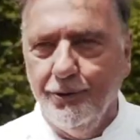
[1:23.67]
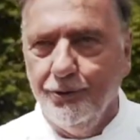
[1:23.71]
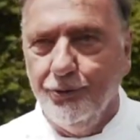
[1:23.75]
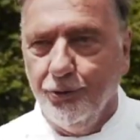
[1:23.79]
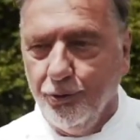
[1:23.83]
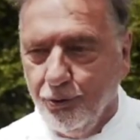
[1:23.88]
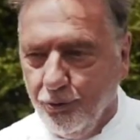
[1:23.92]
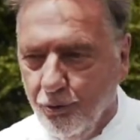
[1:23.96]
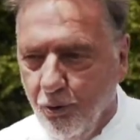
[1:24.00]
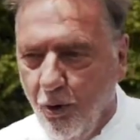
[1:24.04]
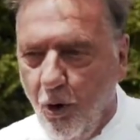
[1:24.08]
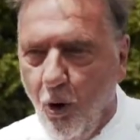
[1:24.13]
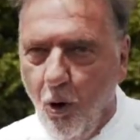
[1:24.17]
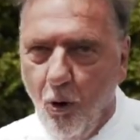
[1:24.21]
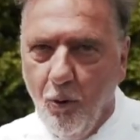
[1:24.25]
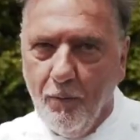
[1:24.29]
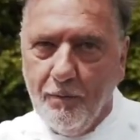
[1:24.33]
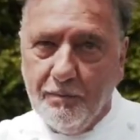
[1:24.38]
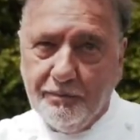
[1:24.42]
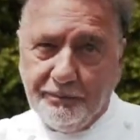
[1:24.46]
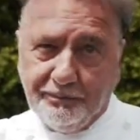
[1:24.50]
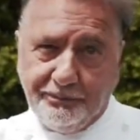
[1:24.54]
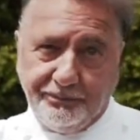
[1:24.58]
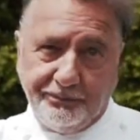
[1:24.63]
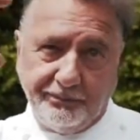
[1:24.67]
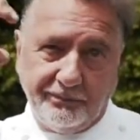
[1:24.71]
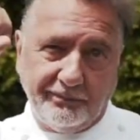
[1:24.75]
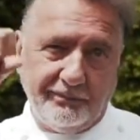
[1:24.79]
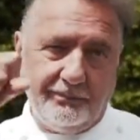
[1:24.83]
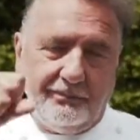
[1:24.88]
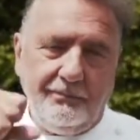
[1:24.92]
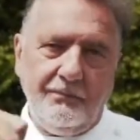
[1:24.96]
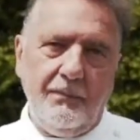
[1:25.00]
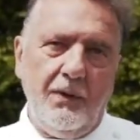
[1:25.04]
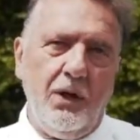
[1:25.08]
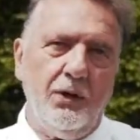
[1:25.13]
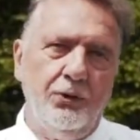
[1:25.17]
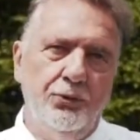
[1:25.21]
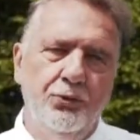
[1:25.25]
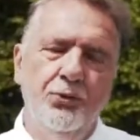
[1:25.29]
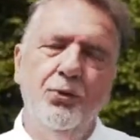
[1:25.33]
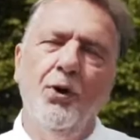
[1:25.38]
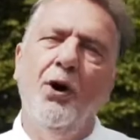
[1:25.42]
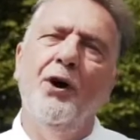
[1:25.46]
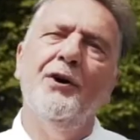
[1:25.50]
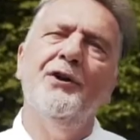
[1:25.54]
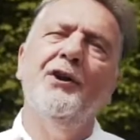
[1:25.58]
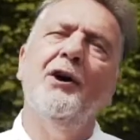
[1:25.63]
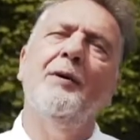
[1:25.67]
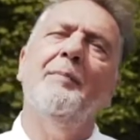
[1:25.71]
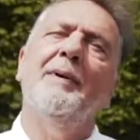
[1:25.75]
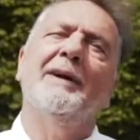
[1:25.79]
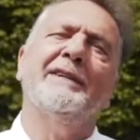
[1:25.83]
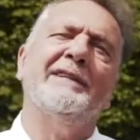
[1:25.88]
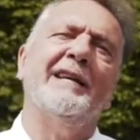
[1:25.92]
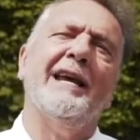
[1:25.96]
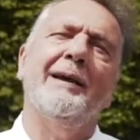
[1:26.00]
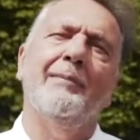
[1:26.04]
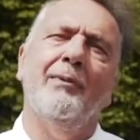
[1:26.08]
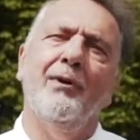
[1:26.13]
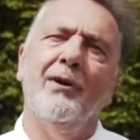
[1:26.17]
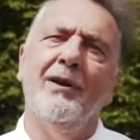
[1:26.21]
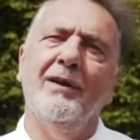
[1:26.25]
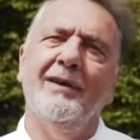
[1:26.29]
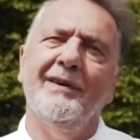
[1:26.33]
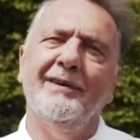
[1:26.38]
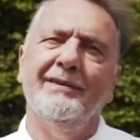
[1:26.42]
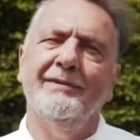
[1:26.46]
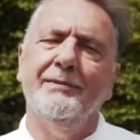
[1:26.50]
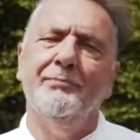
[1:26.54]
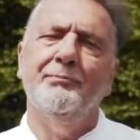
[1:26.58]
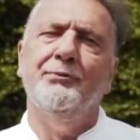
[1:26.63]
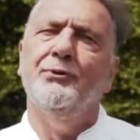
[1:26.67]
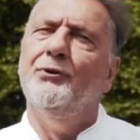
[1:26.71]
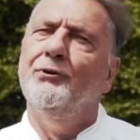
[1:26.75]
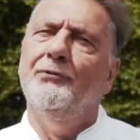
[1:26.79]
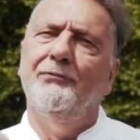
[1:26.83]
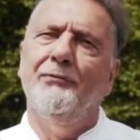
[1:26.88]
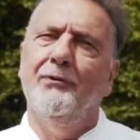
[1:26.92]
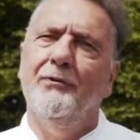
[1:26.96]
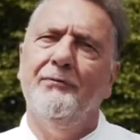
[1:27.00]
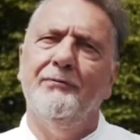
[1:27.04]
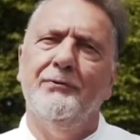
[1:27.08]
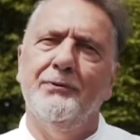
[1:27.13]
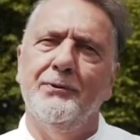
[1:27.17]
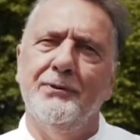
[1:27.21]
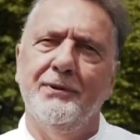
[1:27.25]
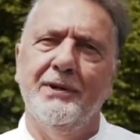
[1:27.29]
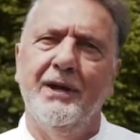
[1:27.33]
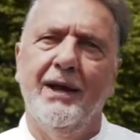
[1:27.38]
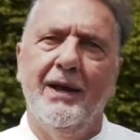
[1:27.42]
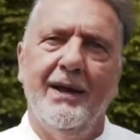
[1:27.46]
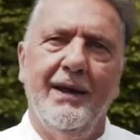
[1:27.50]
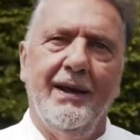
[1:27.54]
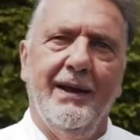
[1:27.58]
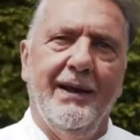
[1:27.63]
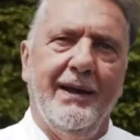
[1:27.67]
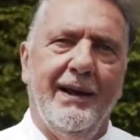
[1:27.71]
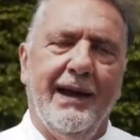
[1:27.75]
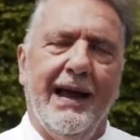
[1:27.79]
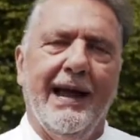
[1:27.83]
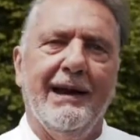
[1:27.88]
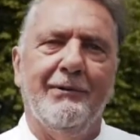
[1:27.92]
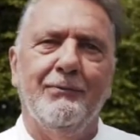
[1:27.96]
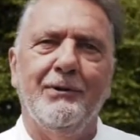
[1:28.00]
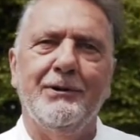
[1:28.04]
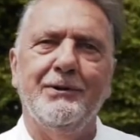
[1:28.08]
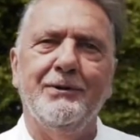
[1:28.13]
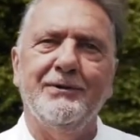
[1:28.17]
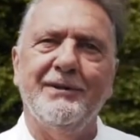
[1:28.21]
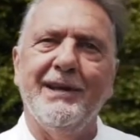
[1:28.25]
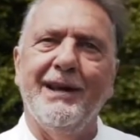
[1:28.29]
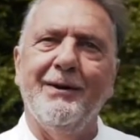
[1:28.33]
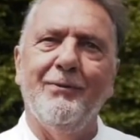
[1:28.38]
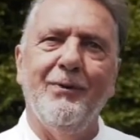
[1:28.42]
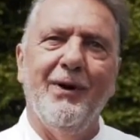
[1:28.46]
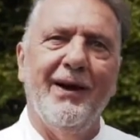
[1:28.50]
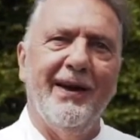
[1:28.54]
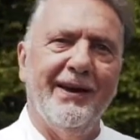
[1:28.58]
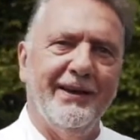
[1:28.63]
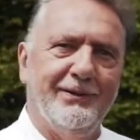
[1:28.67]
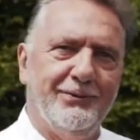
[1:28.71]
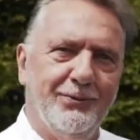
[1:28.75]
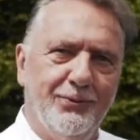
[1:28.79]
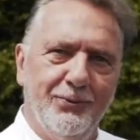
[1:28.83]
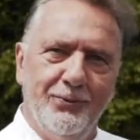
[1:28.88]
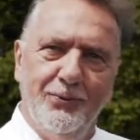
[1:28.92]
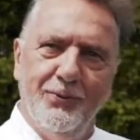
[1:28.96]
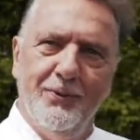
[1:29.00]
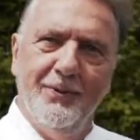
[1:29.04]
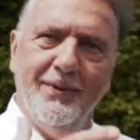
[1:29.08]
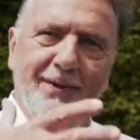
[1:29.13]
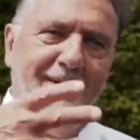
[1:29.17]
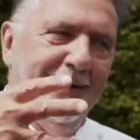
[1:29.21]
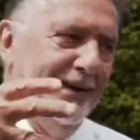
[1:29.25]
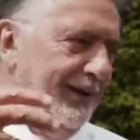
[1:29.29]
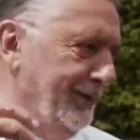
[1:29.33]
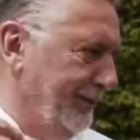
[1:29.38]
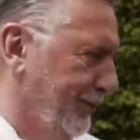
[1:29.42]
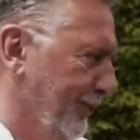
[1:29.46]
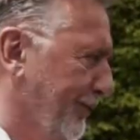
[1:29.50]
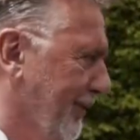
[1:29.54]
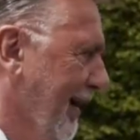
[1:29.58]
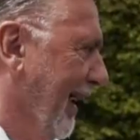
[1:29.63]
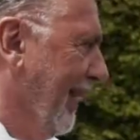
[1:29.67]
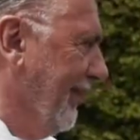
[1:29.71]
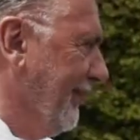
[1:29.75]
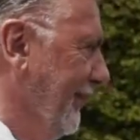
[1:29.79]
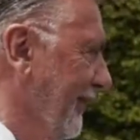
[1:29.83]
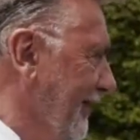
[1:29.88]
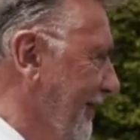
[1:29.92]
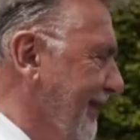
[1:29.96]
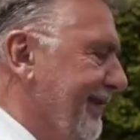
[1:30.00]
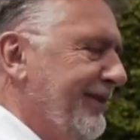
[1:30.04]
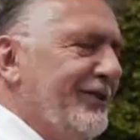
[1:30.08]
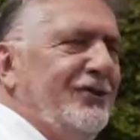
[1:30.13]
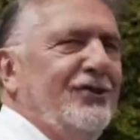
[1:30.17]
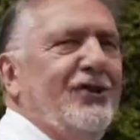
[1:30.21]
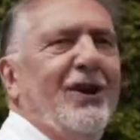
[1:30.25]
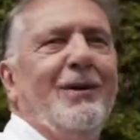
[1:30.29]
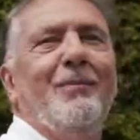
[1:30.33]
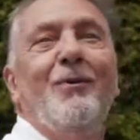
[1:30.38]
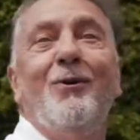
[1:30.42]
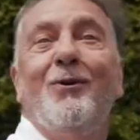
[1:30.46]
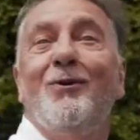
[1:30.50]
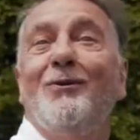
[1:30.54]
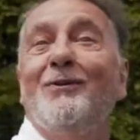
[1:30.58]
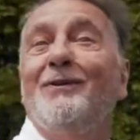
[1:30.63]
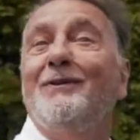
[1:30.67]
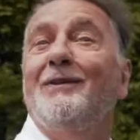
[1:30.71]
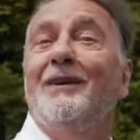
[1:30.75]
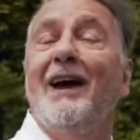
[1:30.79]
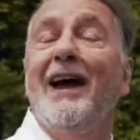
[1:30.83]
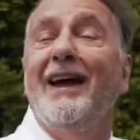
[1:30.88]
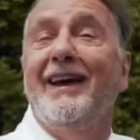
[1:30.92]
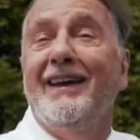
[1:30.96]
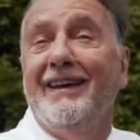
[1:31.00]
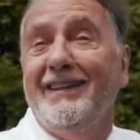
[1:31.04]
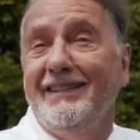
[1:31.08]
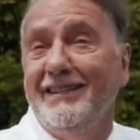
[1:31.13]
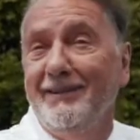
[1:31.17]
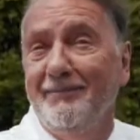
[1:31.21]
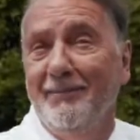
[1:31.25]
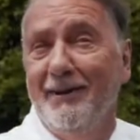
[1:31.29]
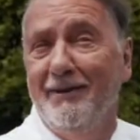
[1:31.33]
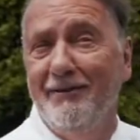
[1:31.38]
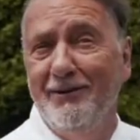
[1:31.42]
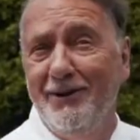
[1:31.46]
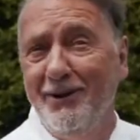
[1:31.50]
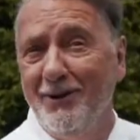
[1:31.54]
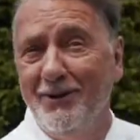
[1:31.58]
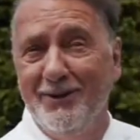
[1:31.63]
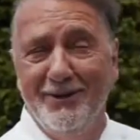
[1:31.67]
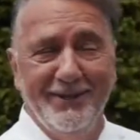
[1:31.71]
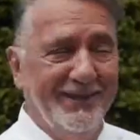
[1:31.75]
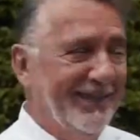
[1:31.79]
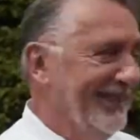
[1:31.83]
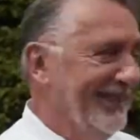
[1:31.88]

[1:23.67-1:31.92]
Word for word: going to grow to honor my table. Beautiful food. And what do they wear to, to garden? Chameau. Hey, c'est merveilleux.